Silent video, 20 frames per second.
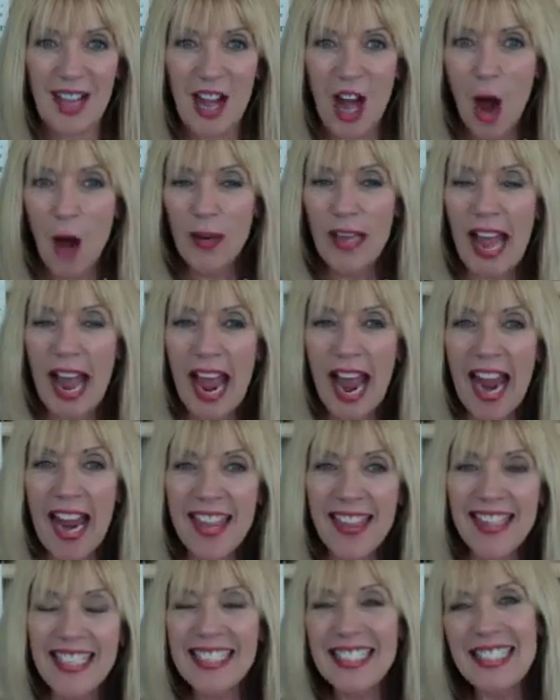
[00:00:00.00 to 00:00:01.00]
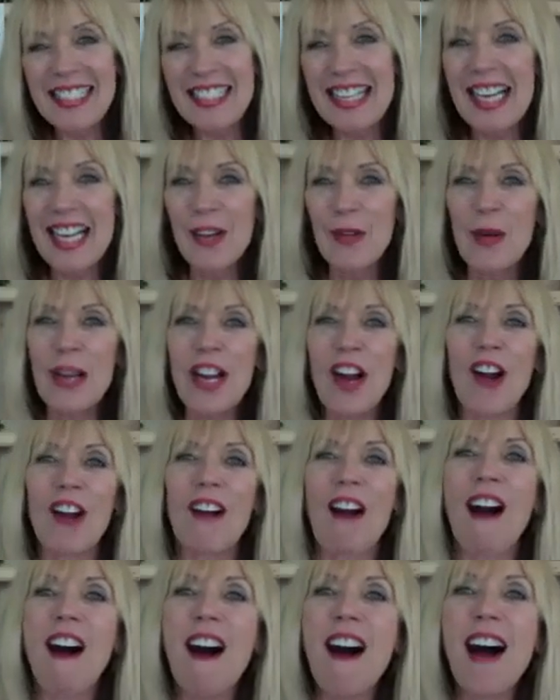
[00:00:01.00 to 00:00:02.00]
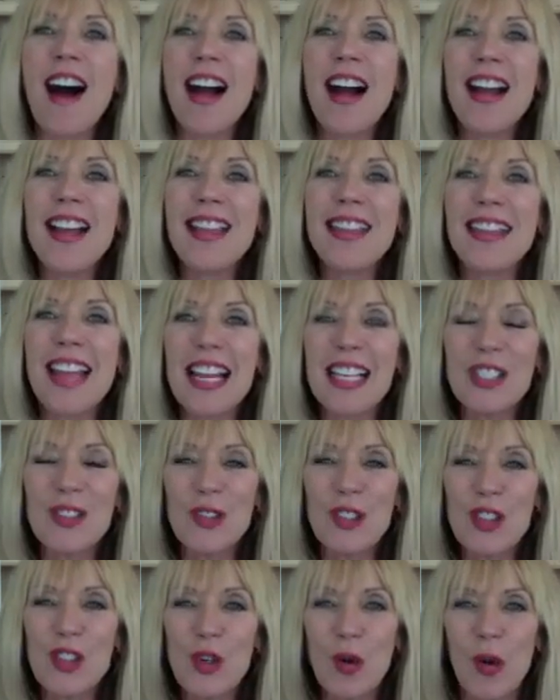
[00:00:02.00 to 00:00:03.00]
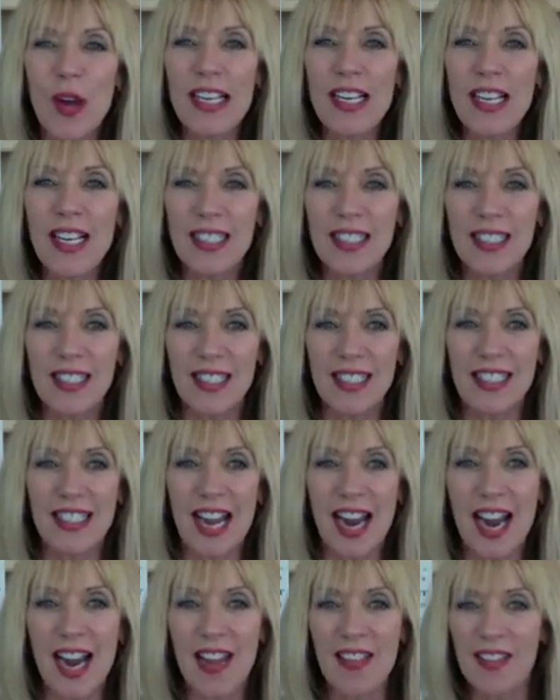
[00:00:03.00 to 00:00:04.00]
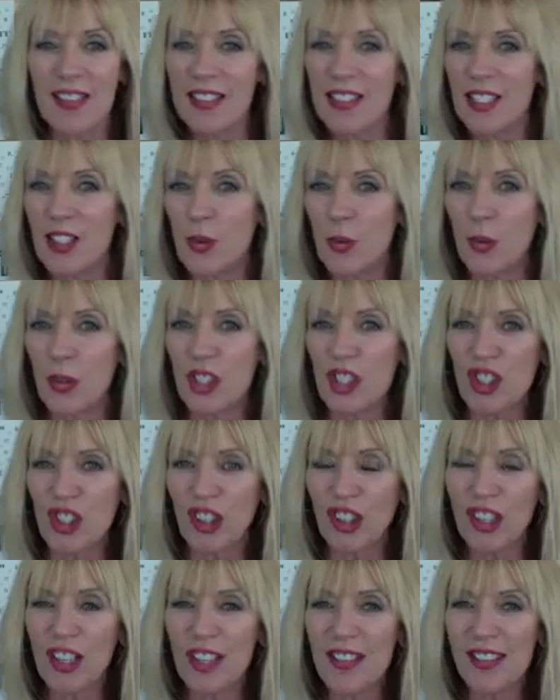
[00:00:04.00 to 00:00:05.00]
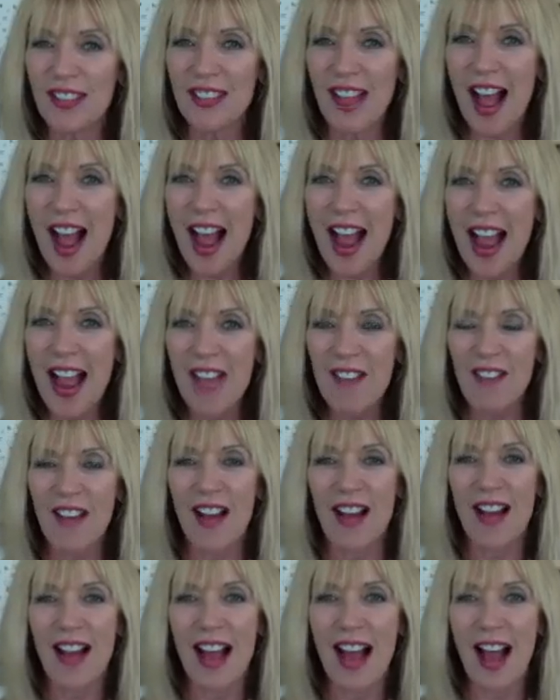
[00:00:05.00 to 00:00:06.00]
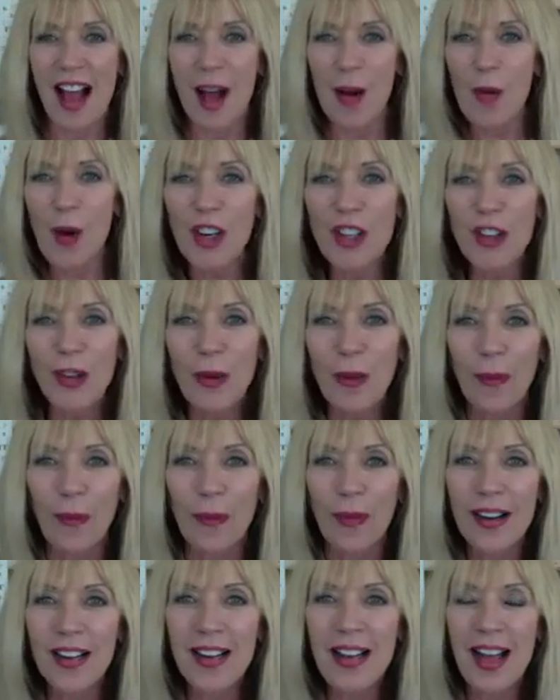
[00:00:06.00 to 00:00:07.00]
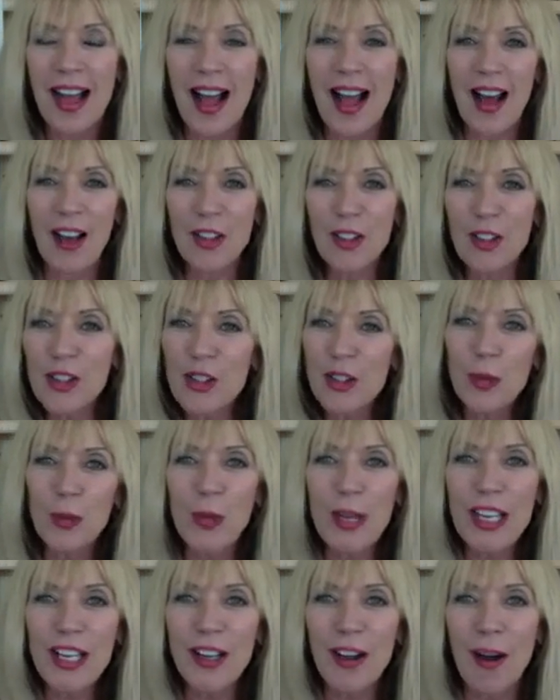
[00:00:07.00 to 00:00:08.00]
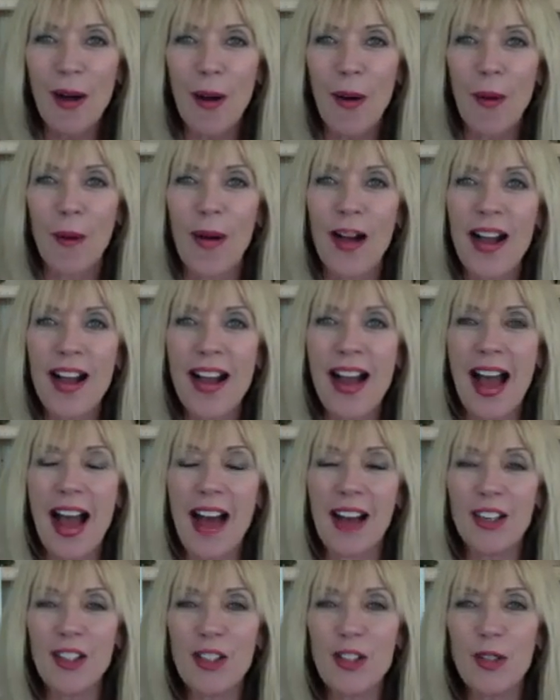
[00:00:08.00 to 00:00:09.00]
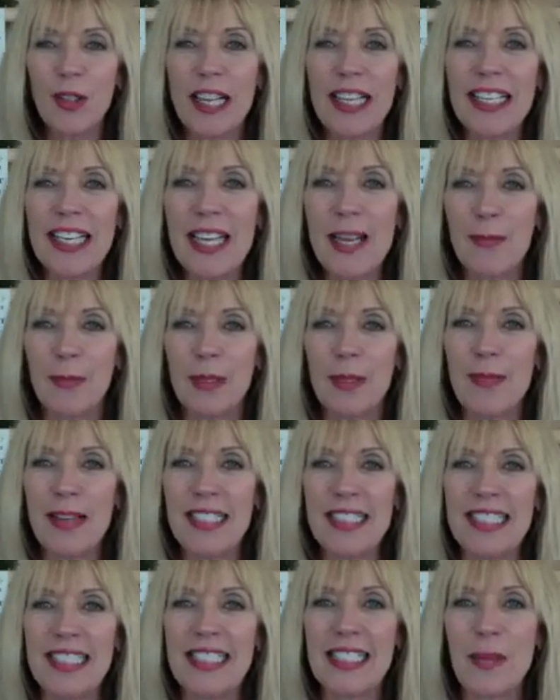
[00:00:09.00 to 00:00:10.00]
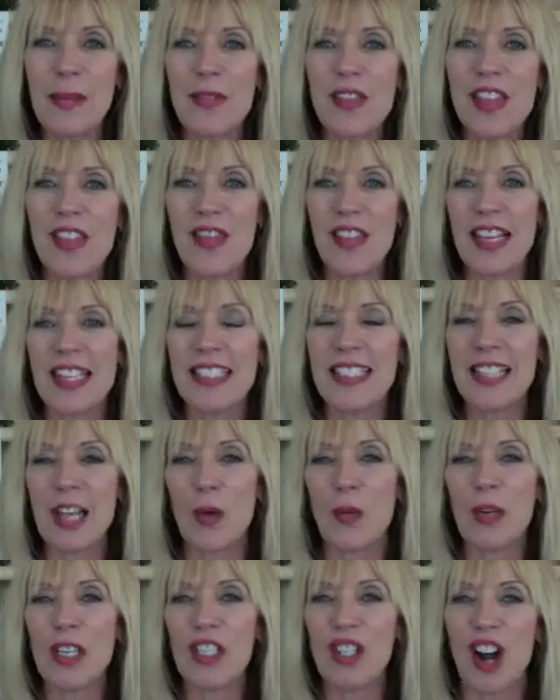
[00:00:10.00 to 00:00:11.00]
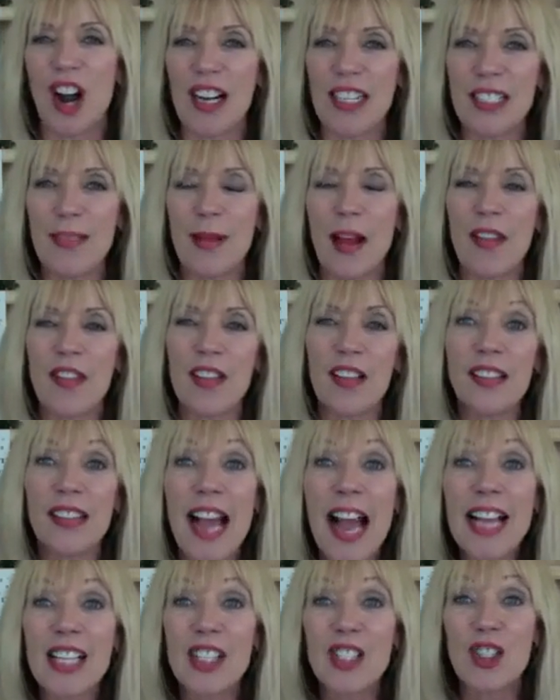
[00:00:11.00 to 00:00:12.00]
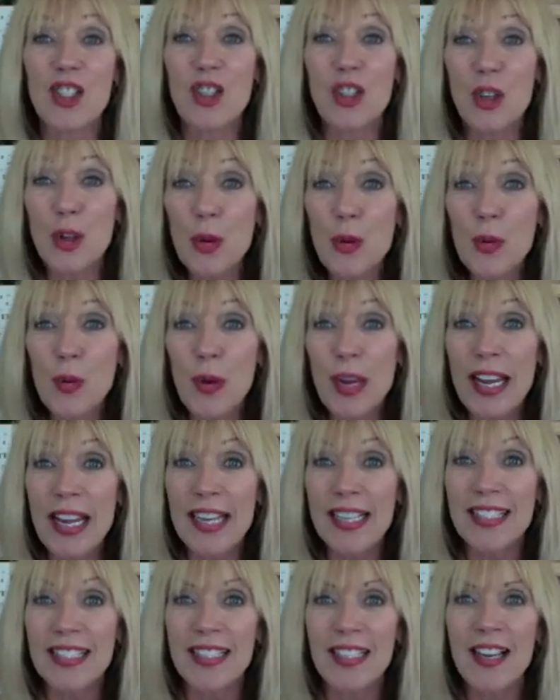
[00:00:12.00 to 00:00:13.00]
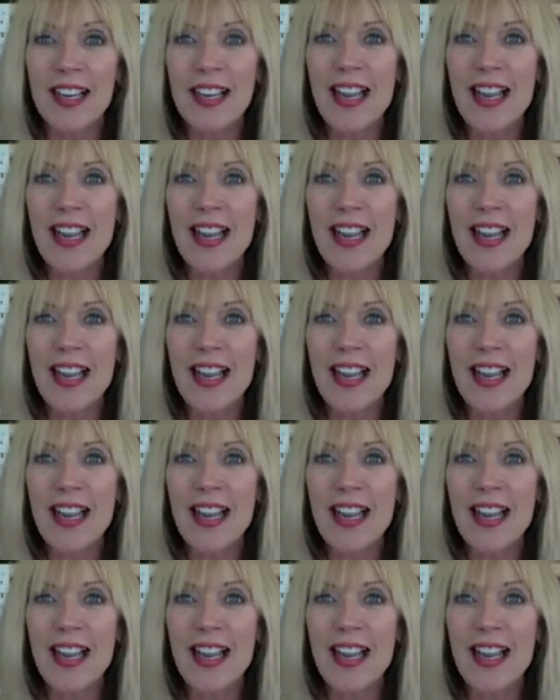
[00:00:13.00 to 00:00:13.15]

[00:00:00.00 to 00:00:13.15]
Okay, this is it. We are on. Thanks for joining us today. This is Rich Girl Live. How are you? How did your week go? How did you like implementing some of the things that we talked about the last 2 weeks?